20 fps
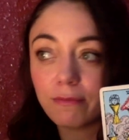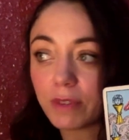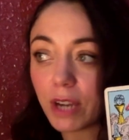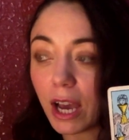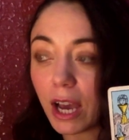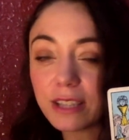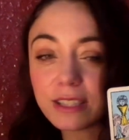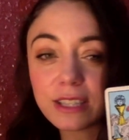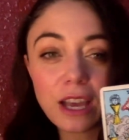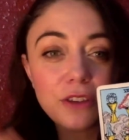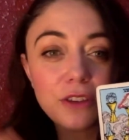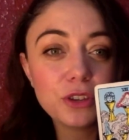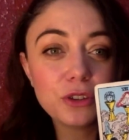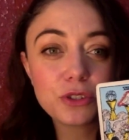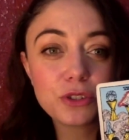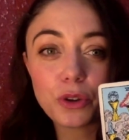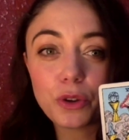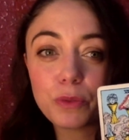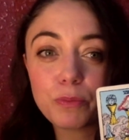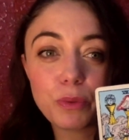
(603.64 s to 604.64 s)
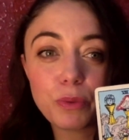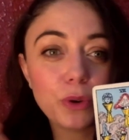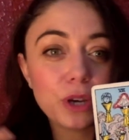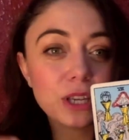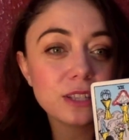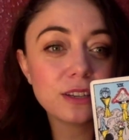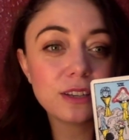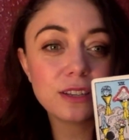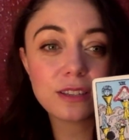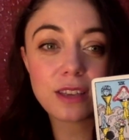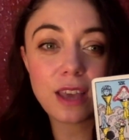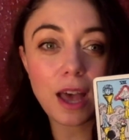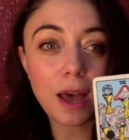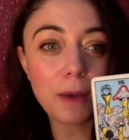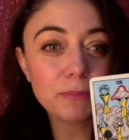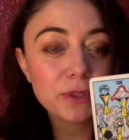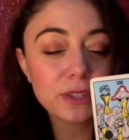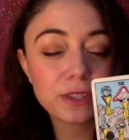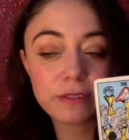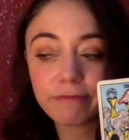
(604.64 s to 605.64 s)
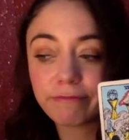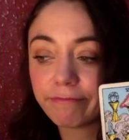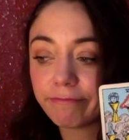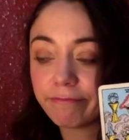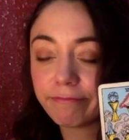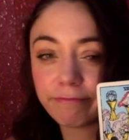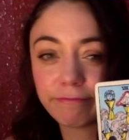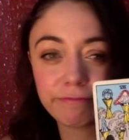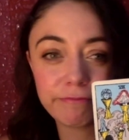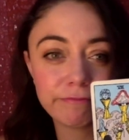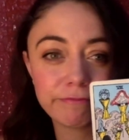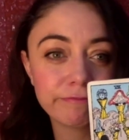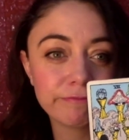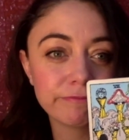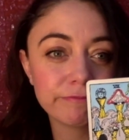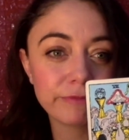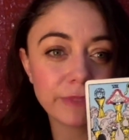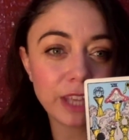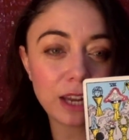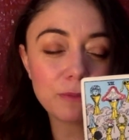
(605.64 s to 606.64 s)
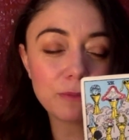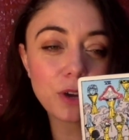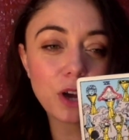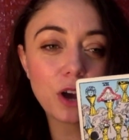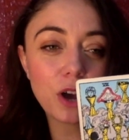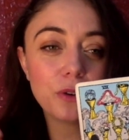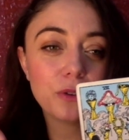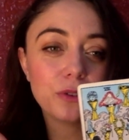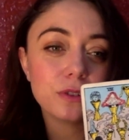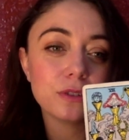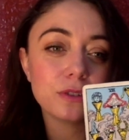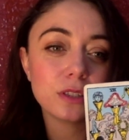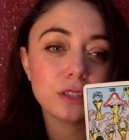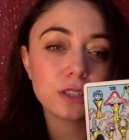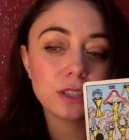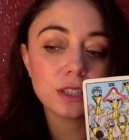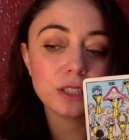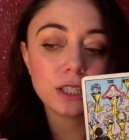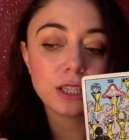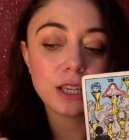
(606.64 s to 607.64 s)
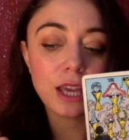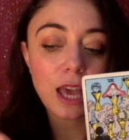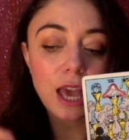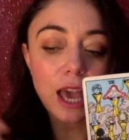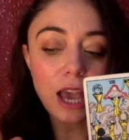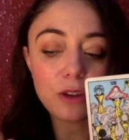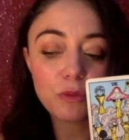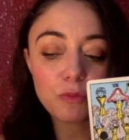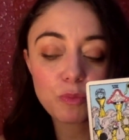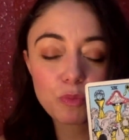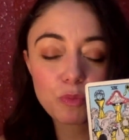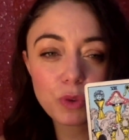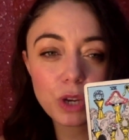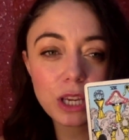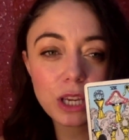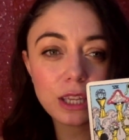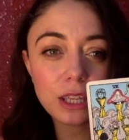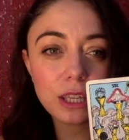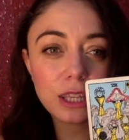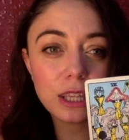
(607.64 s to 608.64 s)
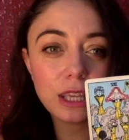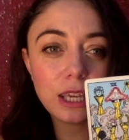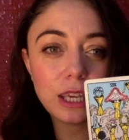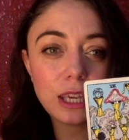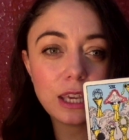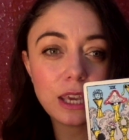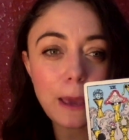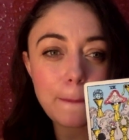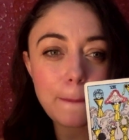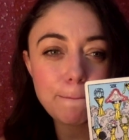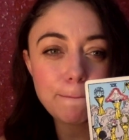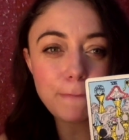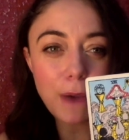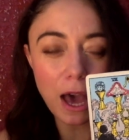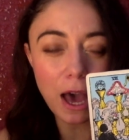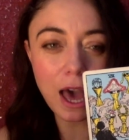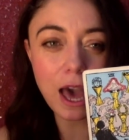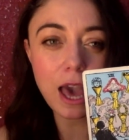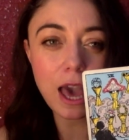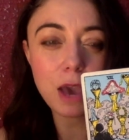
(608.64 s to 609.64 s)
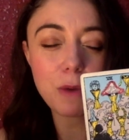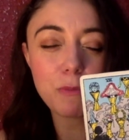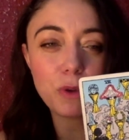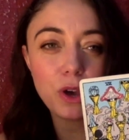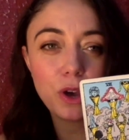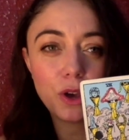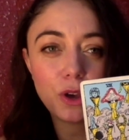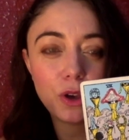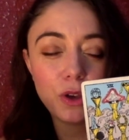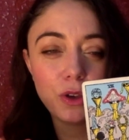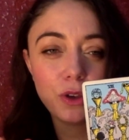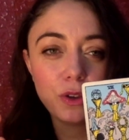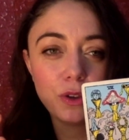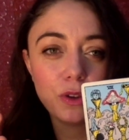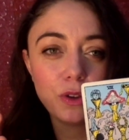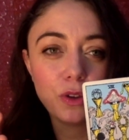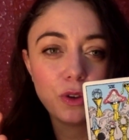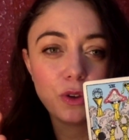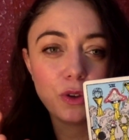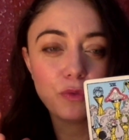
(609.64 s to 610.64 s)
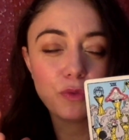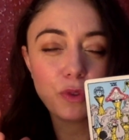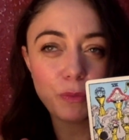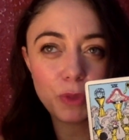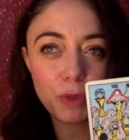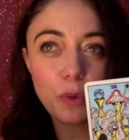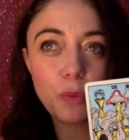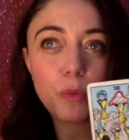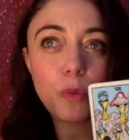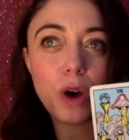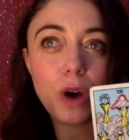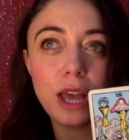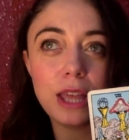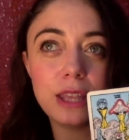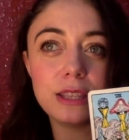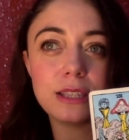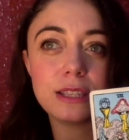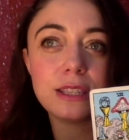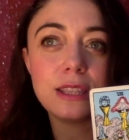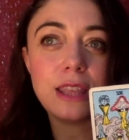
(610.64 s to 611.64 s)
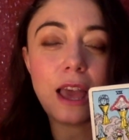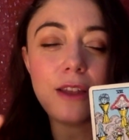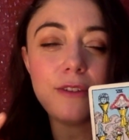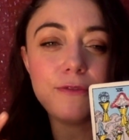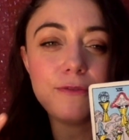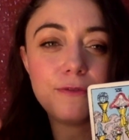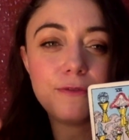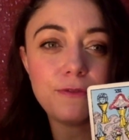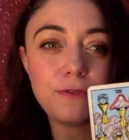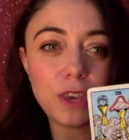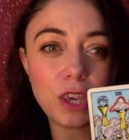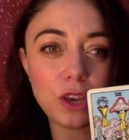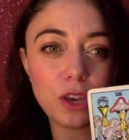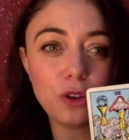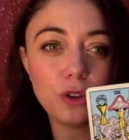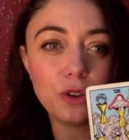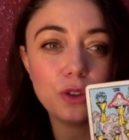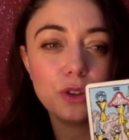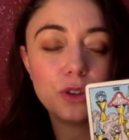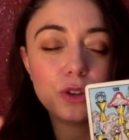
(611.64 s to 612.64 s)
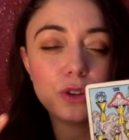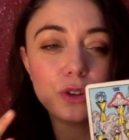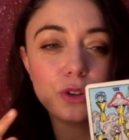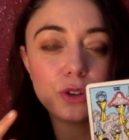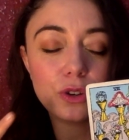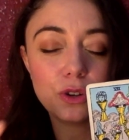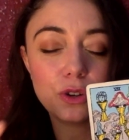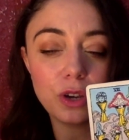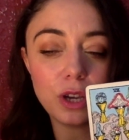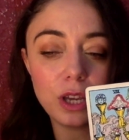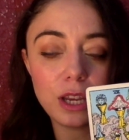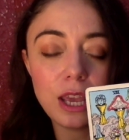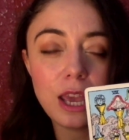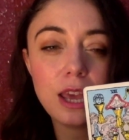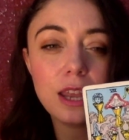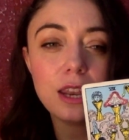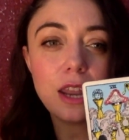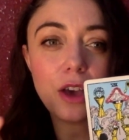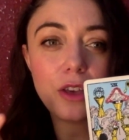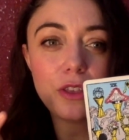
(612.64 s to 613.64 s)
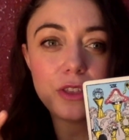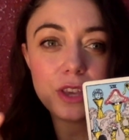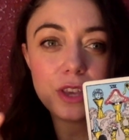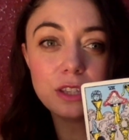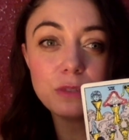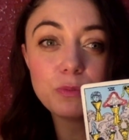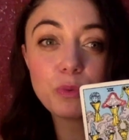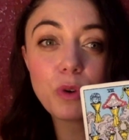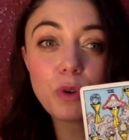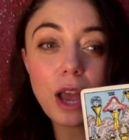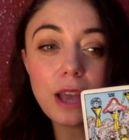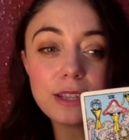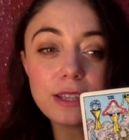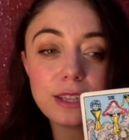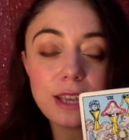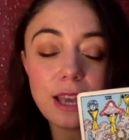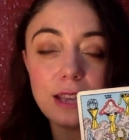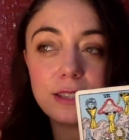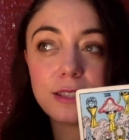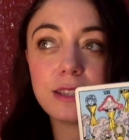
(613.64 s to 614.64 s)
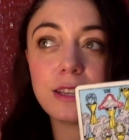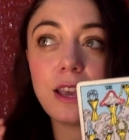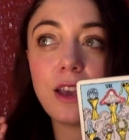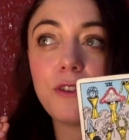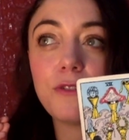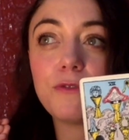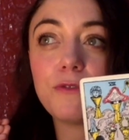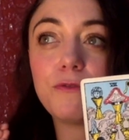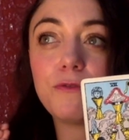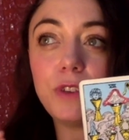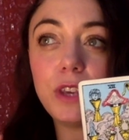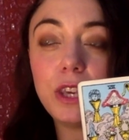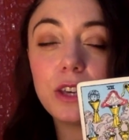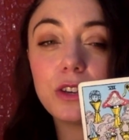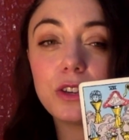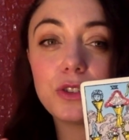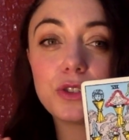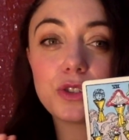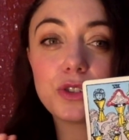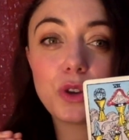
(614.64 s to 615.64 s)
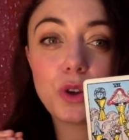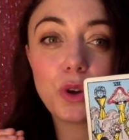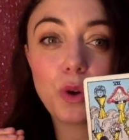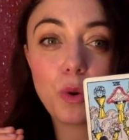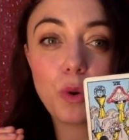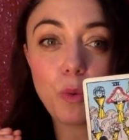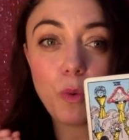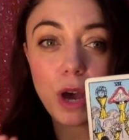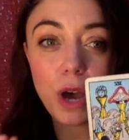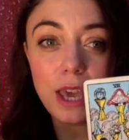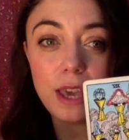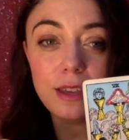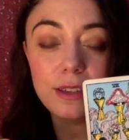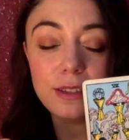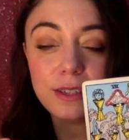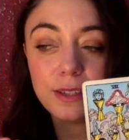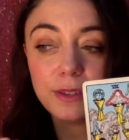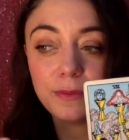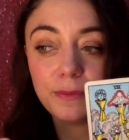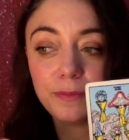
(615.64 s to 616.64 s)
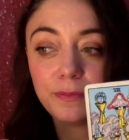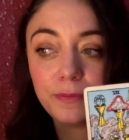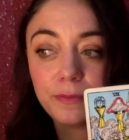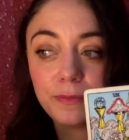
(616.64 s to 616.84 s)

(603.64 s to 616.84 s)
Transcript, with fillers: Toss out those old poisonous cups, let them go, and really imbibe from the ones that feel good. Now, this process feels quiet.